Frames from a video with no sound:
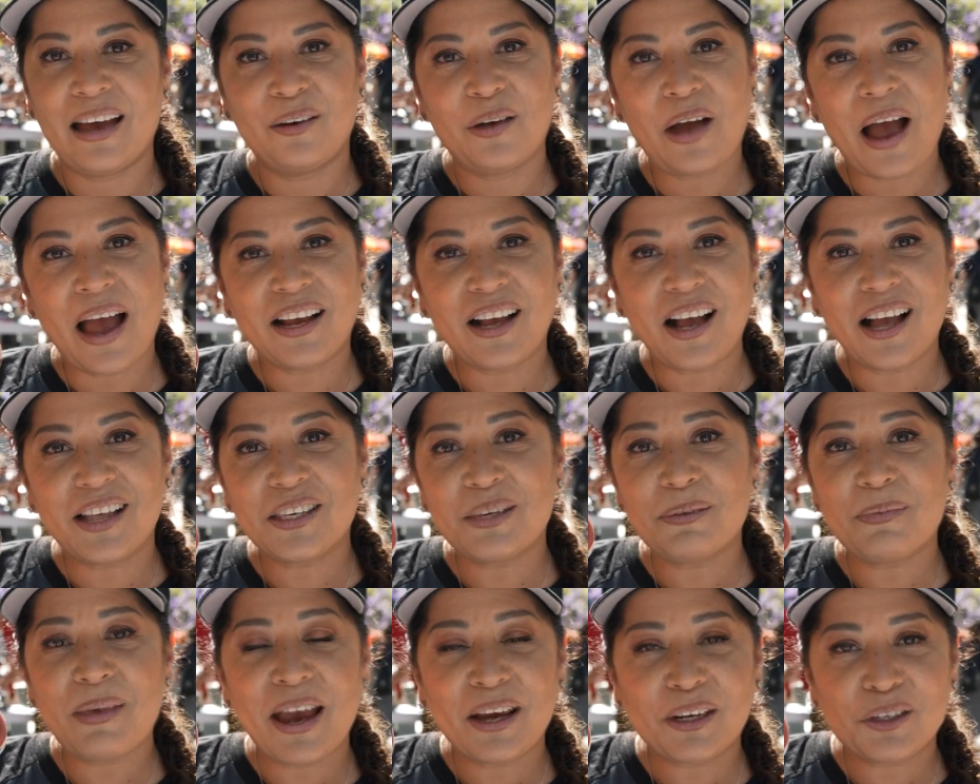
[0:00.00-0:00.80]
I got
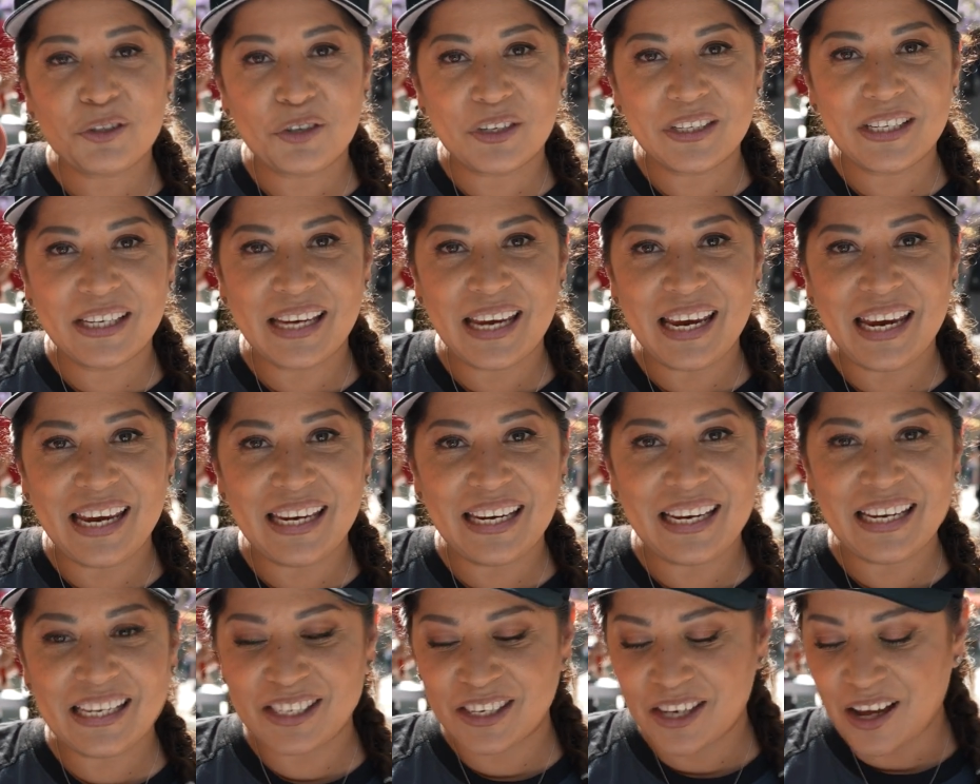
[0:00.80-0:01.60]
some extra
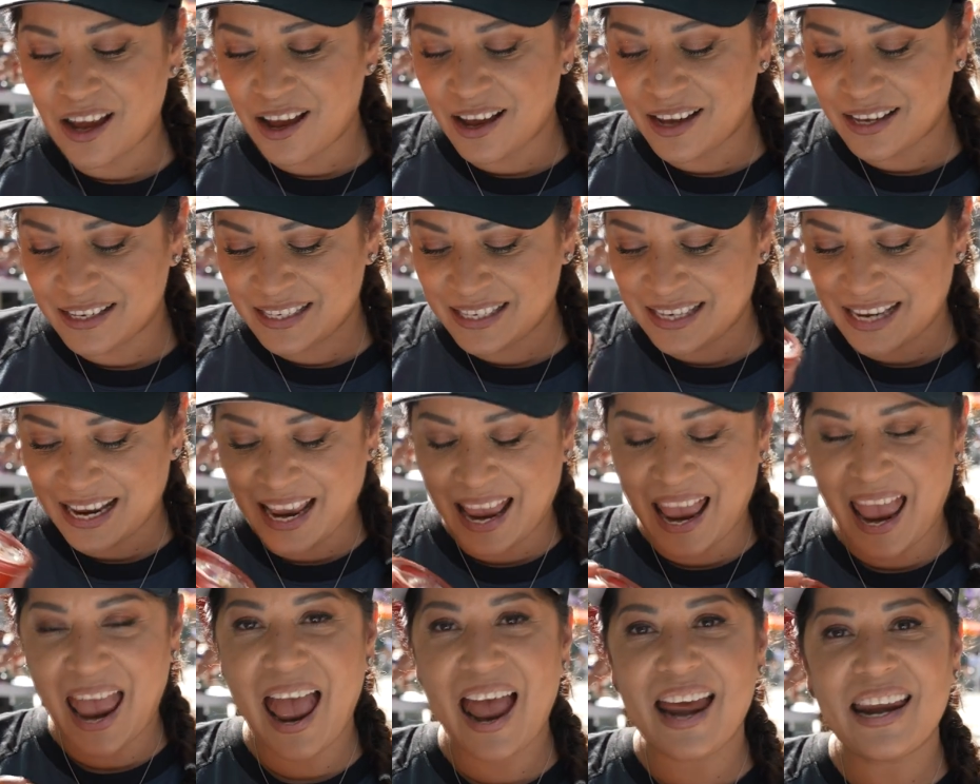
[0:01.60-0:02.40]
tahini sauce,
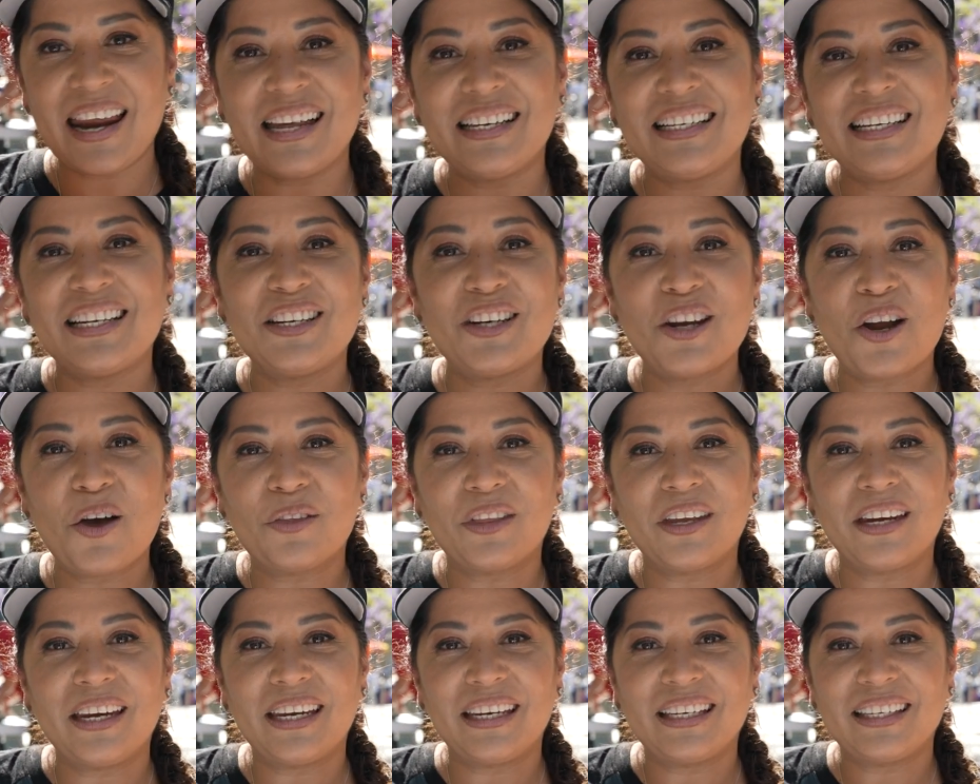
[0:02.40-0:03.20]
and I didn't know
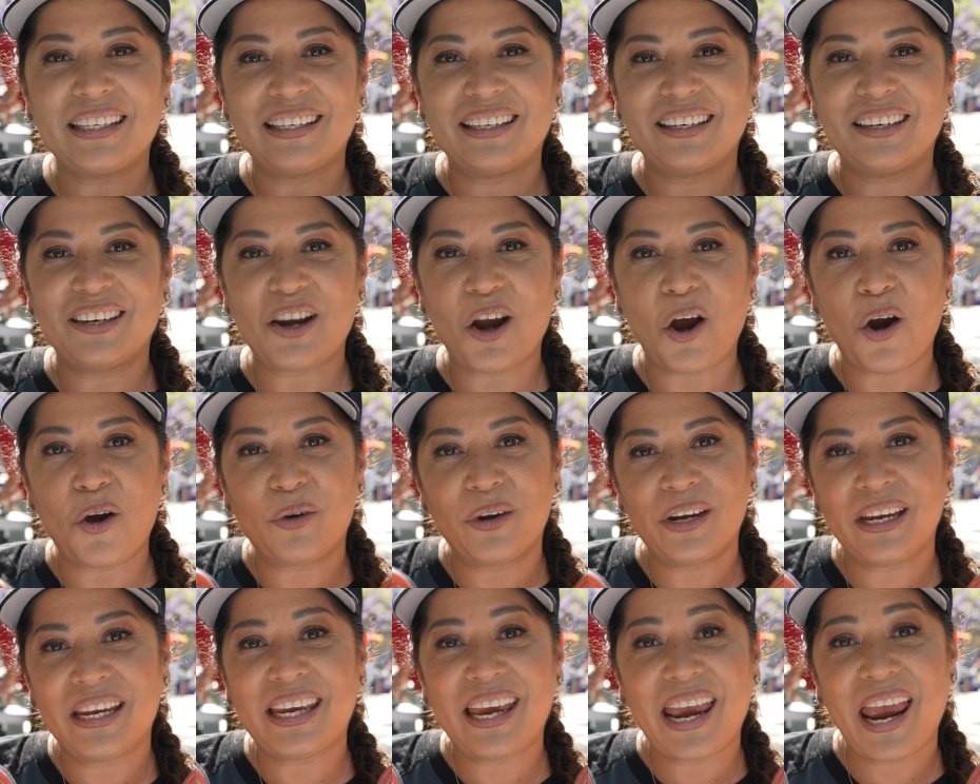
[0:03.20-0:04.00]
that it
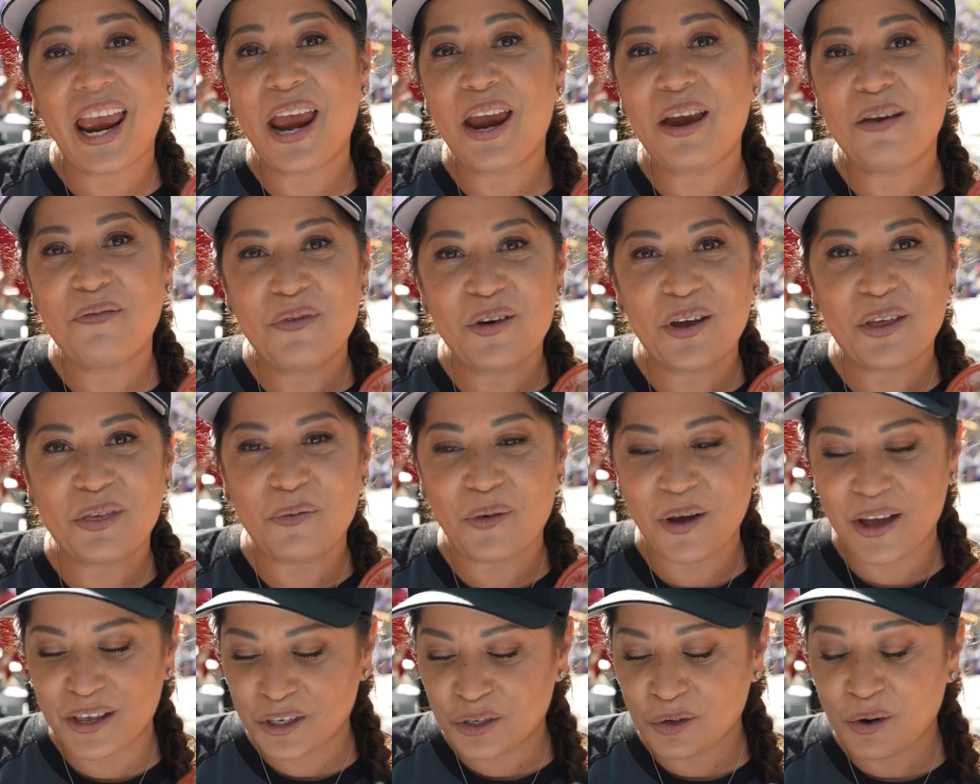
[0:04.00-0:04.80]
already came with
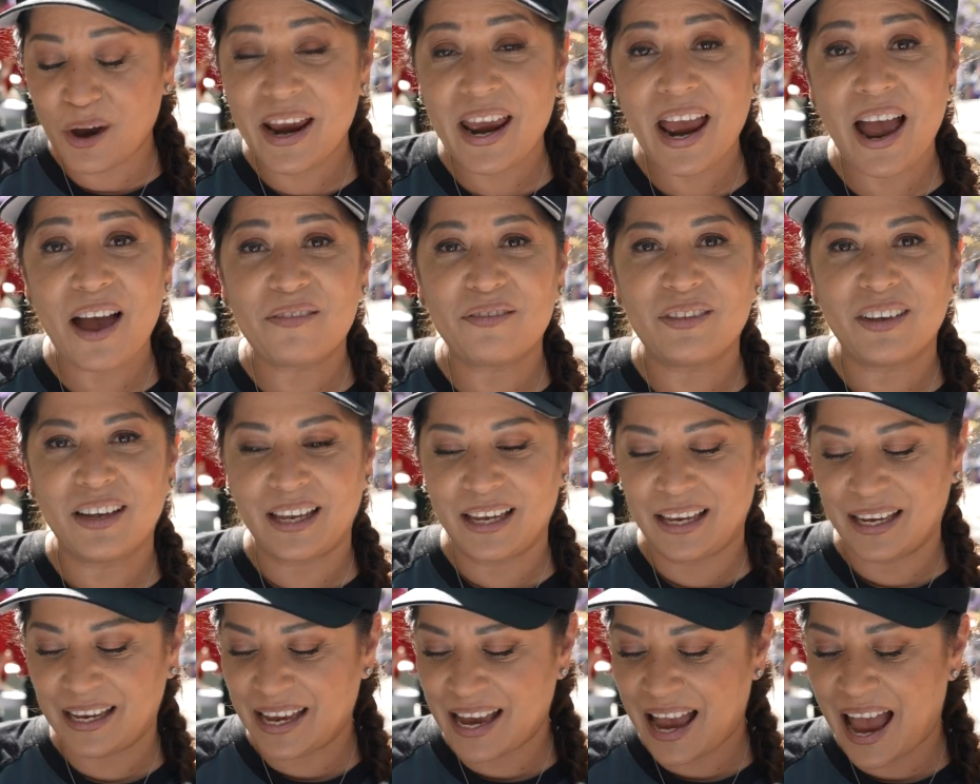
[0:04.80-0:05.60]
one. So I have
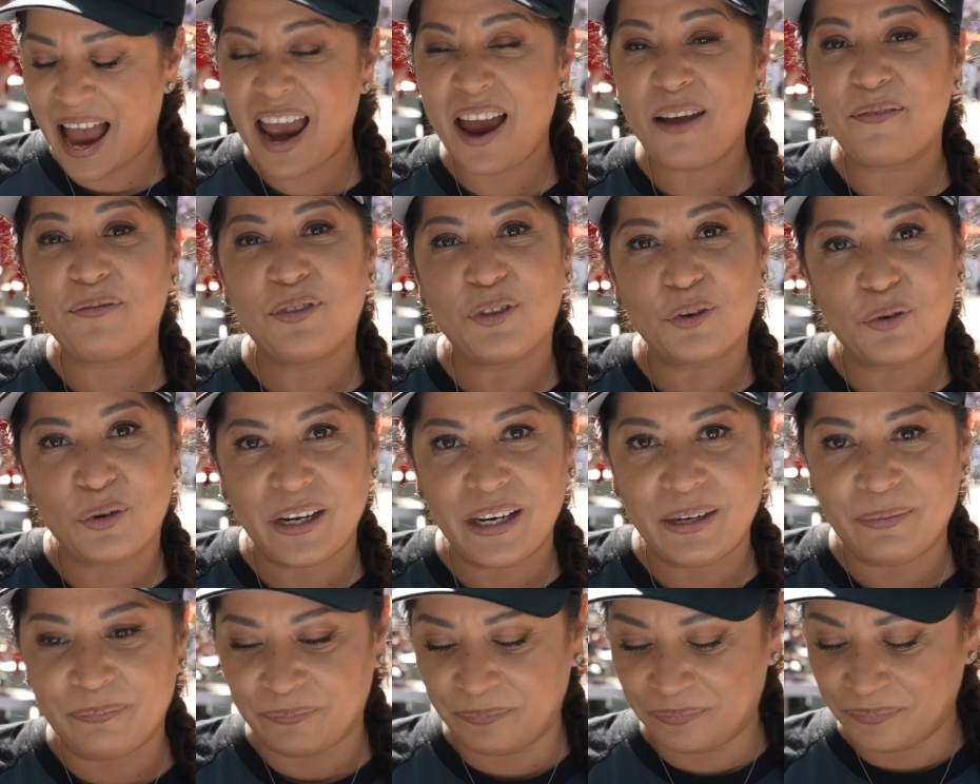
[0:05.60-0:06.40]

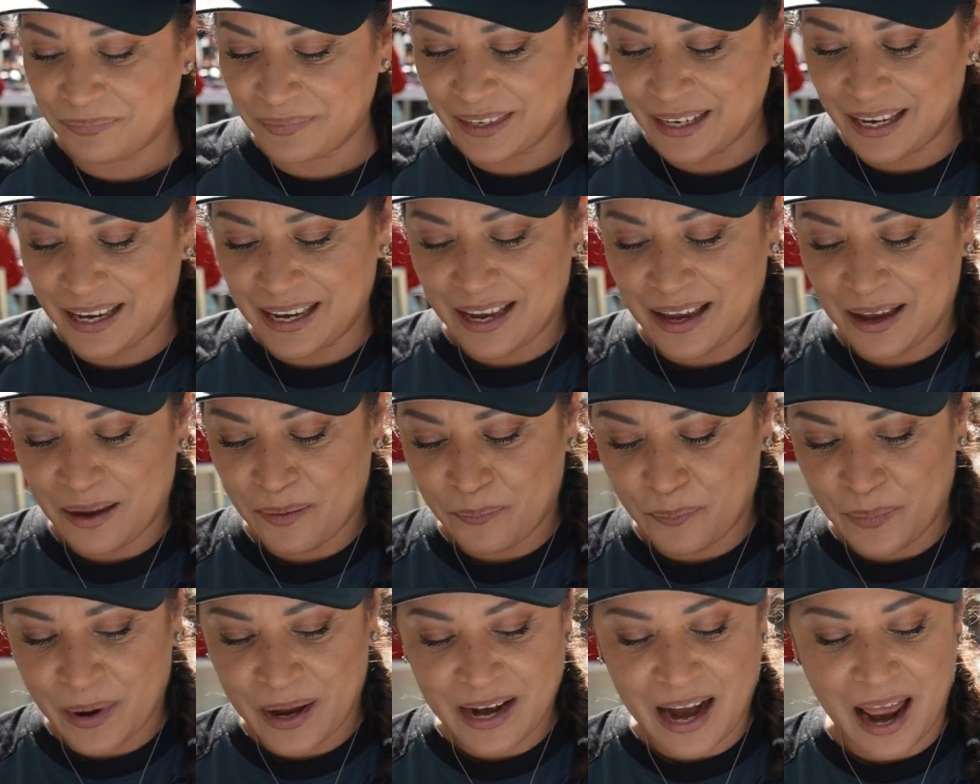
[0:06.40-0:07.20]
3.
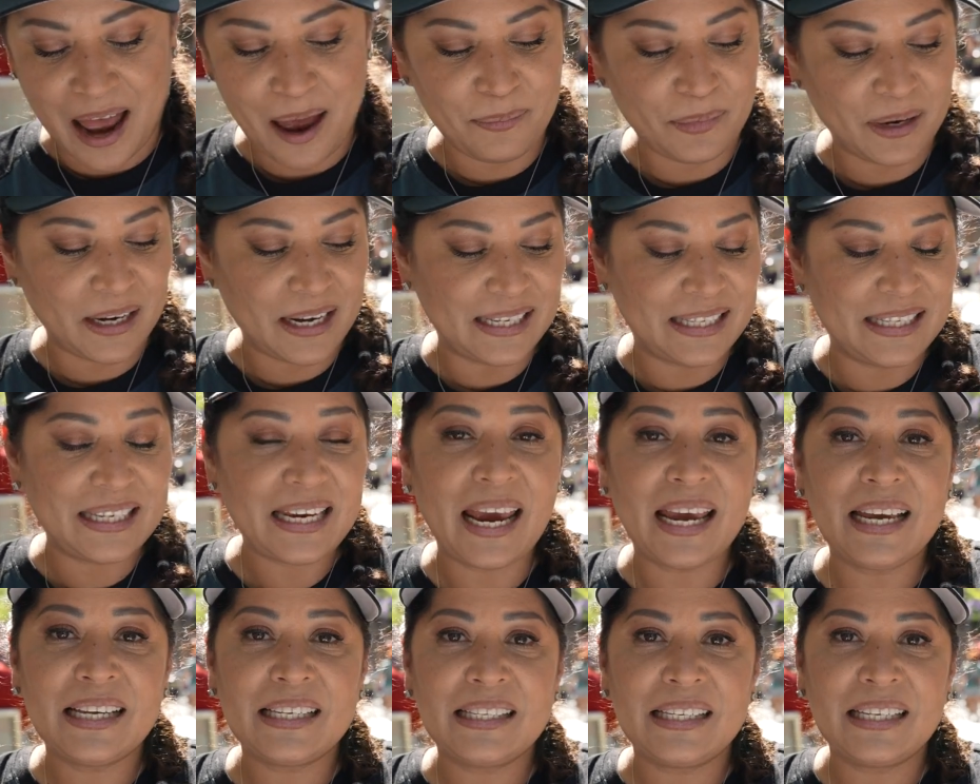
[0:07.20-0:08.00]
But I'm gonna
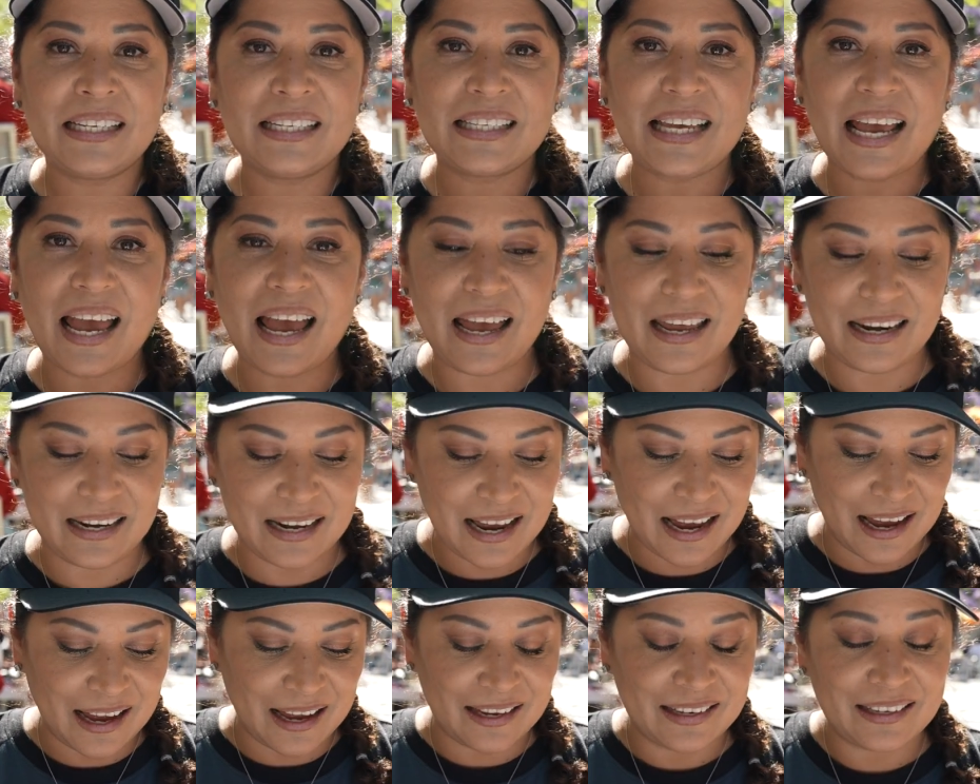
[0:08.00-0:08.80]
taste these and
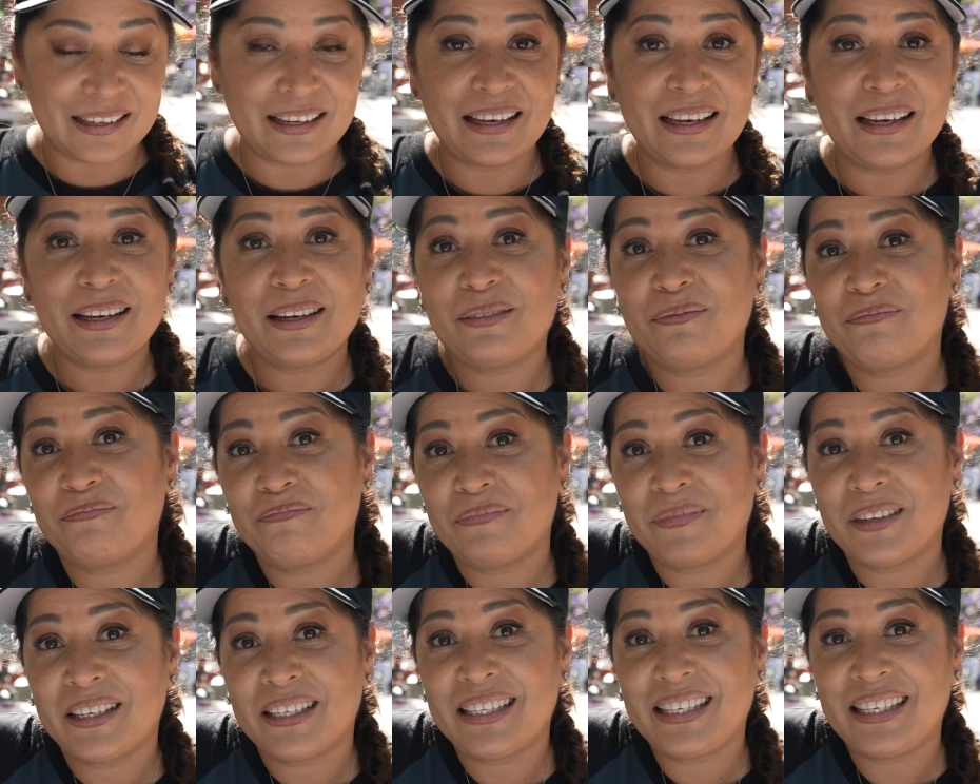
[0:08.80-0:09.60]

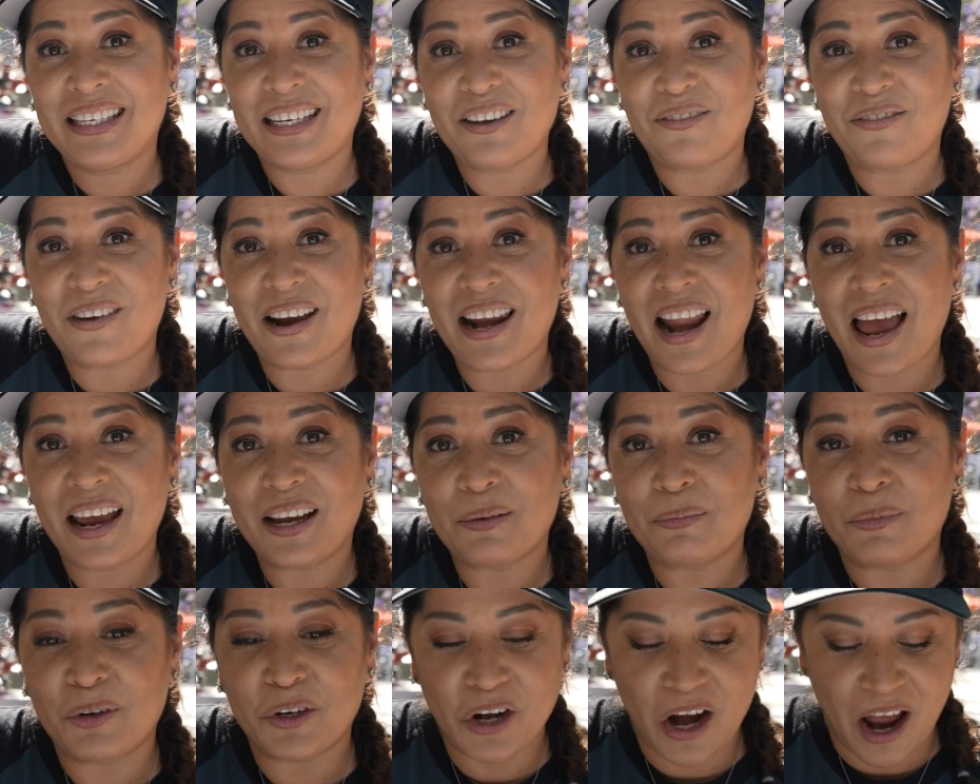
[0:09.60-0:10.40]
see if I like
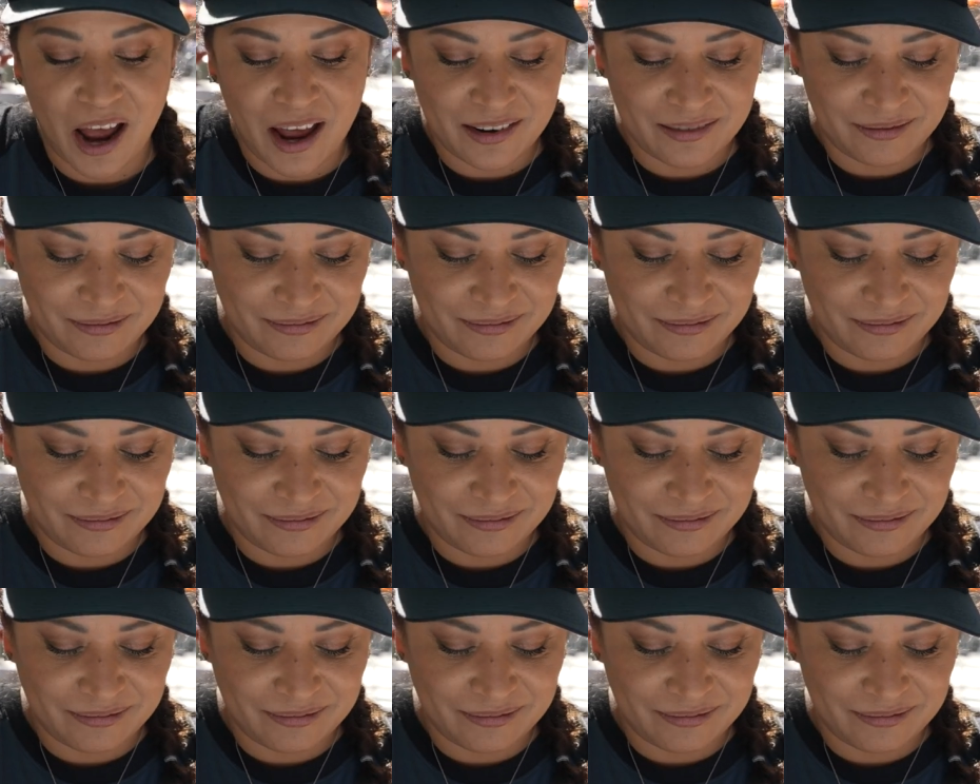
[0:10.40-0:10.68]
them or not.